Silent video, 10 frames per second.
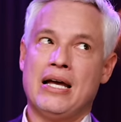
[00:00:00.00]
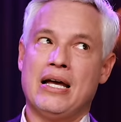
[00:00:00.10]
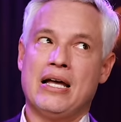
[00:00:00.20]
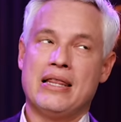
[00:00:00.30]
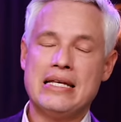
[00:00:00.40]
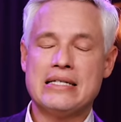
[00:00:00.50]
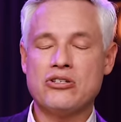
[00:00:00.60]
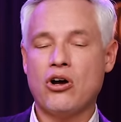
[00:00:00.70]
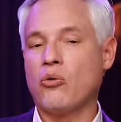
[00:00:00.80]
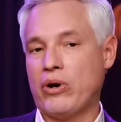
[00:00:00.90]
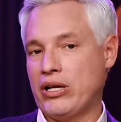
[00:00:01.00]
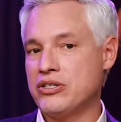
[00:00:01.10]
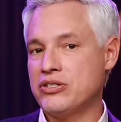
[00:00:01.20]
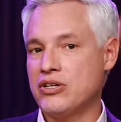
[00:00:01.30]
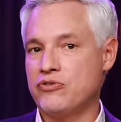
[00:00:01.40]
This is all
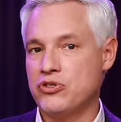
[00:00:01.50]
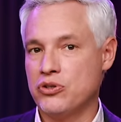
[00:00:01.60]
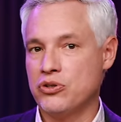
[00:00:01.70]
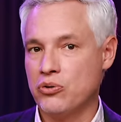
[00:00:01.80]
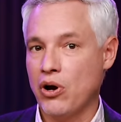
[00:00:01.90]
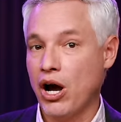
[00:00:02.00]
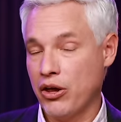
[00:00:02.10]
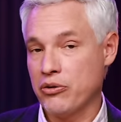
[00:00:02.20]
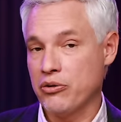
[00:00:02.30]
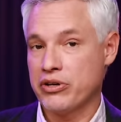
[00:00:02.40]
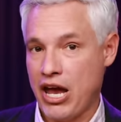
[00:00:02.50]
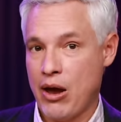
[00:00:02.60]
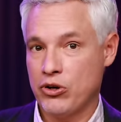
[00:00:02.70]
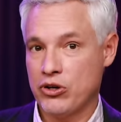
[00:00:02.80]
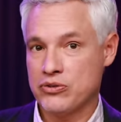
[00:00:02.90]
relative to other
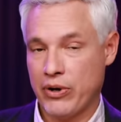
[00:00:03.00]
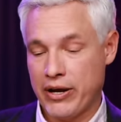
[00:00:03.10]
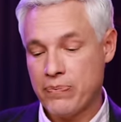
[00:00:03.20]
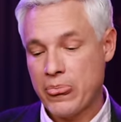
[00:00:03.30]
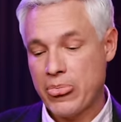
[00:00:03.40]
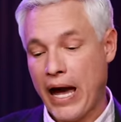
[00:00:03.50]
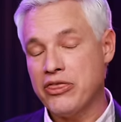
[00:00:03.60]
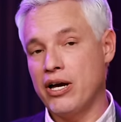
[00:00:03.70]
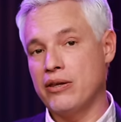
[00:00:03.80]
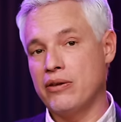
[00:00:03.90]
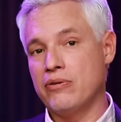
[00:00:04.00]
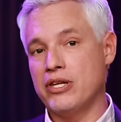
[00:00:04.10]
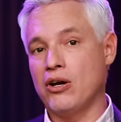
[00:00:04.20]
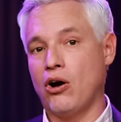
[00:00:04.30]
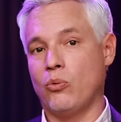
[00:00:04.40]
cameras, right? I thought
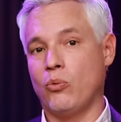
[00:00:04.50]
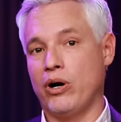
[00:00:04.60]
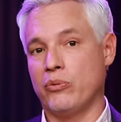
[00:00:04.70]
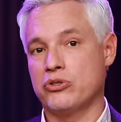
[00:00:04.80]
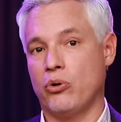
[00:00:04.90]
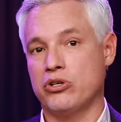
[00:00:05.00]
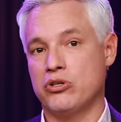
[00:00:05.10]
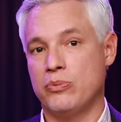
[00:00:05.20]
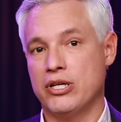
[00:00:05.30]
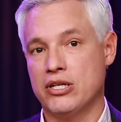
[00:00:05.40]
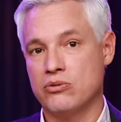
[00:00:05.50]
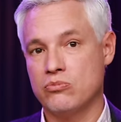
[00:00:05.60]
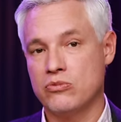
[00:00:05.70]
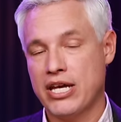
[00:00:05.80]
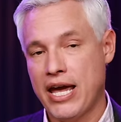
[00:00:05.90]
the R1 was going to be
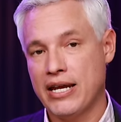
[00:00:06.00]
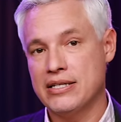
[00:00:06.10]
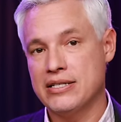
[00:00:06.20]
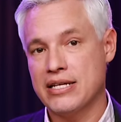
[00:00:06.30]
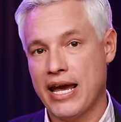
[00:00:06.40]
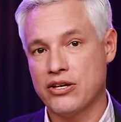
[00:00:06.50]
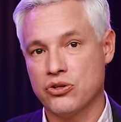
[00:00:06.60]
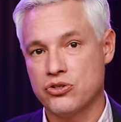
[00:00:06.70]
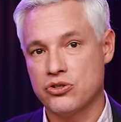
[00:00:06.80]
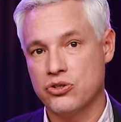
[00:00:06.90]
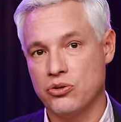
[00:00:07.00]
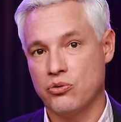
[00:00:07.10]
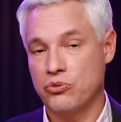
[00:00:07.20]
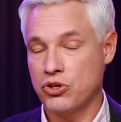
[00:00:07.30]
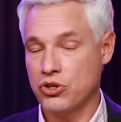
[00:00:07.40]
Canon's answer
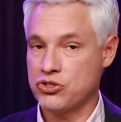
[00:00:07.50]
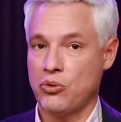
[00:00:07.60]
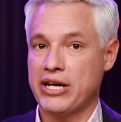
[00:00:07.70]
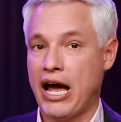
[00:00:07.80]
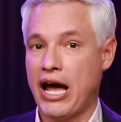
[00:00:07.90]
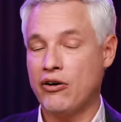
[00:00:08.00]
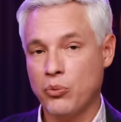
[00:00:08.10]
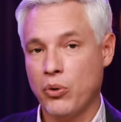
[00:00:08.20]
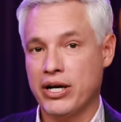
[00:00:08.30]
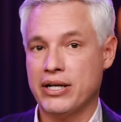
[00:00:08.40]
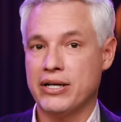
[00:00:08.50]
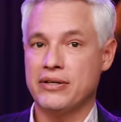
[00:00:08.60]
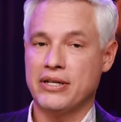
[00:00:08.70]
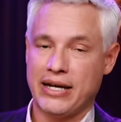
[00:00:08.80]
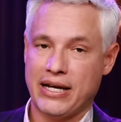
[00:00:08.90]
to the Sony Alpha 1,
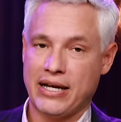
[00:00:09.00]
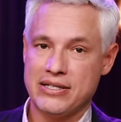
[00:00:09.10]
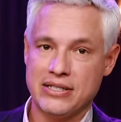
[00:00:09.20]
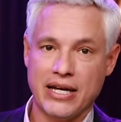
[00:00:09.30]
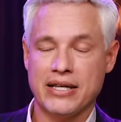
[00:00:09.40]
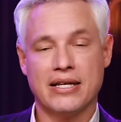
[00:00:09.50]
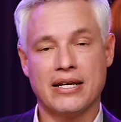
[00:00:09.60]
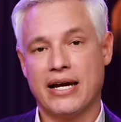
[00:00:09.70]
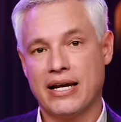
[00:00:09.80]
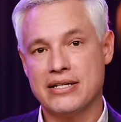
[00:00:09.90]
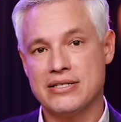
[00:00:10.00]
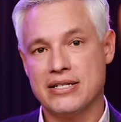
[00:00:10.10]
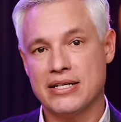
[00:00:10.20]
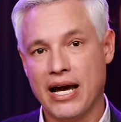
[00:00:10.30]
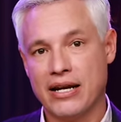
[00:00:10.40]
the Nikon Z8, the Nikon
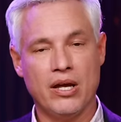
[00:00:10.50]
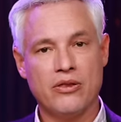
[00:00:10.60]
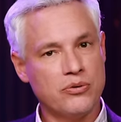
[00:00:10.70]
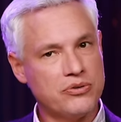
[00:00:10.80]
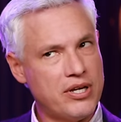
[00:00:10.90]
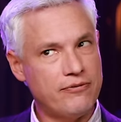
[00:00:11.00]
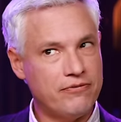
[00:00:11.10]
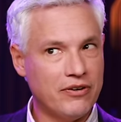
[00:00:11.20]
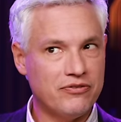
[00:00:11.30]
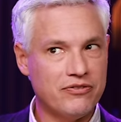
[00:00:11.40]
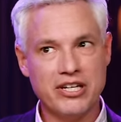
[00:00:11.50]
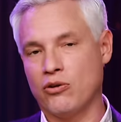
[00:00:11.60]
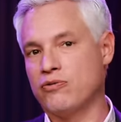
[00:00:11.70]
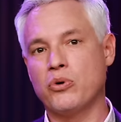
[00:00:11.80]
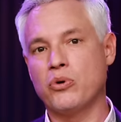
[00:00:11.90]
Z9. Those have 50
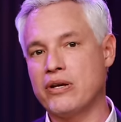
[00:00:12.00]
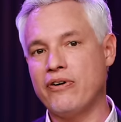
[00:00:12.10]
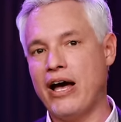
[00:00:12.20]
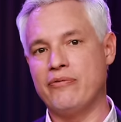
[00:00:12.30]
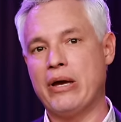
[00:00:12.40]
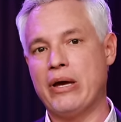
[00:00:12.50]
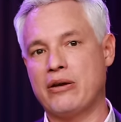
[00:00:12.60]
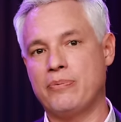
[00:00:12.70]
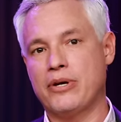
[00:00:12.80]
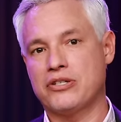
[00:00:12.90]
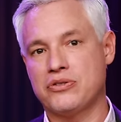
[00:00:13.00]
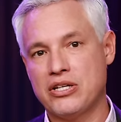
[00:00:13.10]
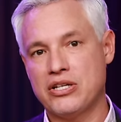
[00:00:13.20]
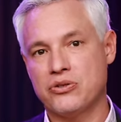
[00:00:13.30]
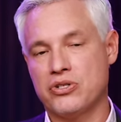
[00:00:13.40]
or 45 megapixel
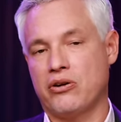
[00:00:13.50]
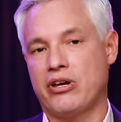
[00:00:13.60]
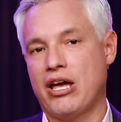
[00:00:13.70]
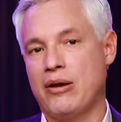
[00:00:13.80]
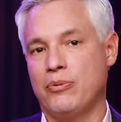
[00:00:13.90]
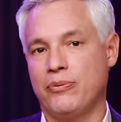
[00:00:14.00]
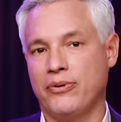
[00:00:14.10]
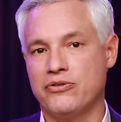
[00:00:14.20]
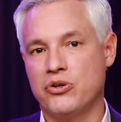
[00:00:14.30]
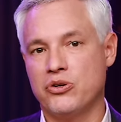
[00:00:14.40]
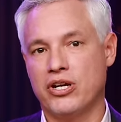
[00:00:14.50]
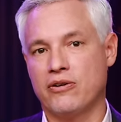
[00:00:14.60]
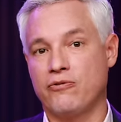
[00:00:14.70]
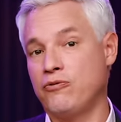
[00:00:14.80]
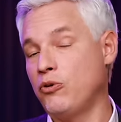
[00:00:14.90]
sensors and are capable of shooting
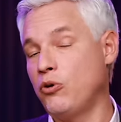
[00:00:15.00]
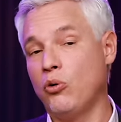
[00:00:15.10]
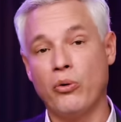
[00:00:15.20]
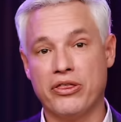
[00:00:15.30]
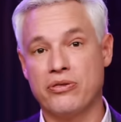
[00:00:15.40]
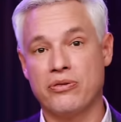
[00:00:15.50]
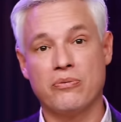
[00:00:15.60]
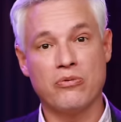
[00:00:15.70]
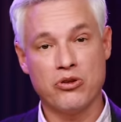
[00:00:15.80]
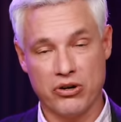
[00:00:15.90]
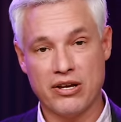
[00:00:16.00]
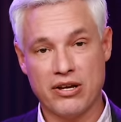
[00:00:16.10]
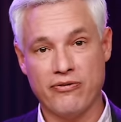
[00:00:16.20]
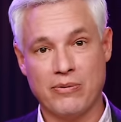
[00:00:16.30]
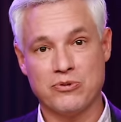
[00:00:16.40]
full width 30
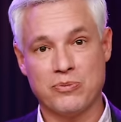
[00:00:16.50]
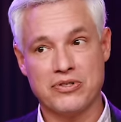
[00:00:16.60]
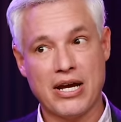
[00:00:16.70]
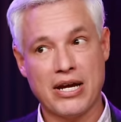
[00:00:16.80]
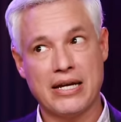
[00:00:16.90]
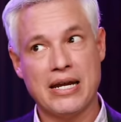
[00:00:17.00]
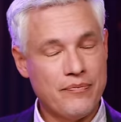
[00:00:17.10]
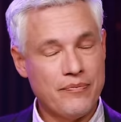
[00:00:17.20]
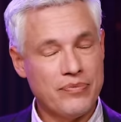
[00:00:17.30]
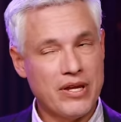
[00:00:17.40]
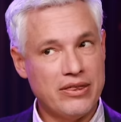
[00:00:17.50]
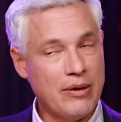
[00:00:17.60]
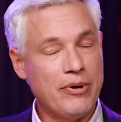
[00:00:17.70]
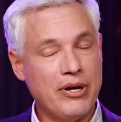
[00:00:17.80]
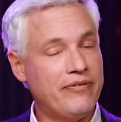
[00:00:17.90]
frames per second. They've
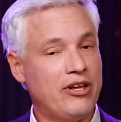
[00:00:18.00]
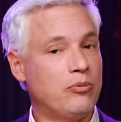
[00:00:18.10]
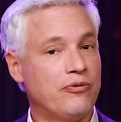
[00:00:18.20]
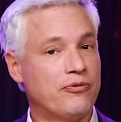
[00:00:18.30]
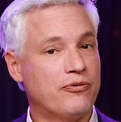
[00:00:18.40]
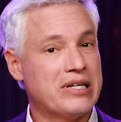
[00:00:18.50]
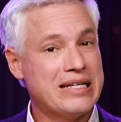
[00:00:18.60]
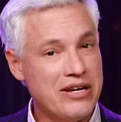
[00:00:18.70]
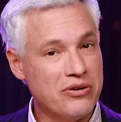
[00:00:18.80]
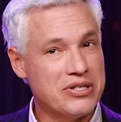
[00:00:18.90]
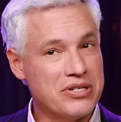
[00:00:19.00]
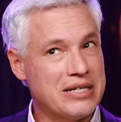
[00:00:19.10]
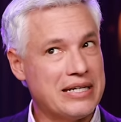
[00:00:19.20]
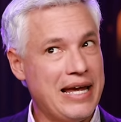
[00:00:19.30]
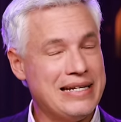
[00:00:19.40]
been available for years and
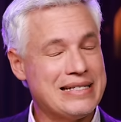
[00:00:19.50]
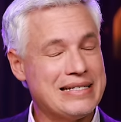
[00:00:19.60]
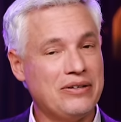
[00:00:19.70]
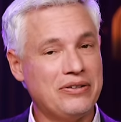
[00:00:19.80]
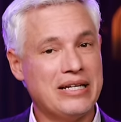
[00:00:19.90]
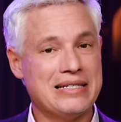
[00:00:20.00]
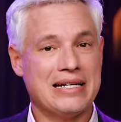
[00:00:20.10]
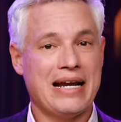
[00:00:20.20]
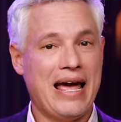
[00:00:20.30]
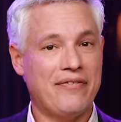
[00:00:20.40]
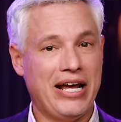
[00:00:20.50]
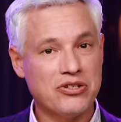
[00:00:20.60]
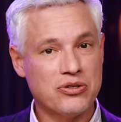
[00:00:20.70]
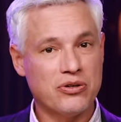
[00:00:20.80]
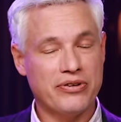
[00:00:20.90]
Canon still doesn't have an
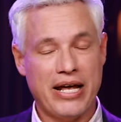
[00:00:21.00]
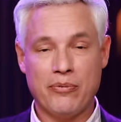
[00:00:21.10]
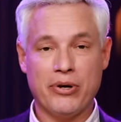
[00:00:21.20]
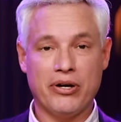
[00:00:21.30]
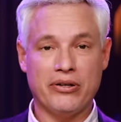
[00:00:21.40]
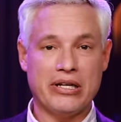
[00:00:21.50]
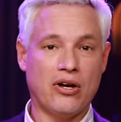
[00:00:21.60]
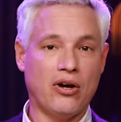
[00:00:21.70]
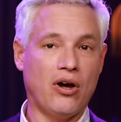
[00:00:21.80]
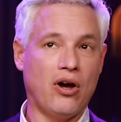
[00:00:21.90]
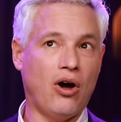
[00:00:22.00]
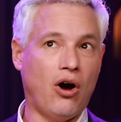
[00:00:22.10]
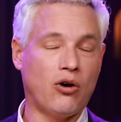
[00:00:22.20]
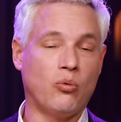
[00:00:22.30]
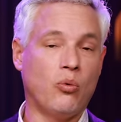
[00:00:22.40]
answer for that. And apparently the
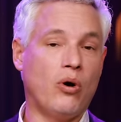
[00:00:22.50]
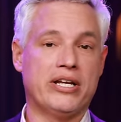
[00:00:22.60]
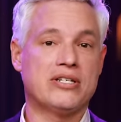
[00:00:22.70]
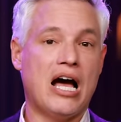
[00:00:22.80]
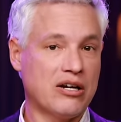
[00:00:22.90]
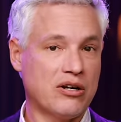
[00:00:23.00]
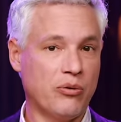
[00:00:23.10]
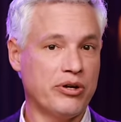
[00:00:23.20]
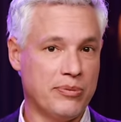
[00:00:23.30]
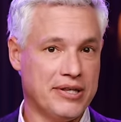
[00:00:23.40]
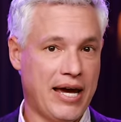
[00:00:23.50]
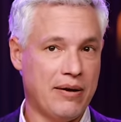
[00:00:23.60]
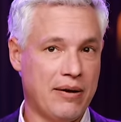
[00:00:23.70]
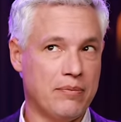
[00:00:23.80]
R1 is not going to be that.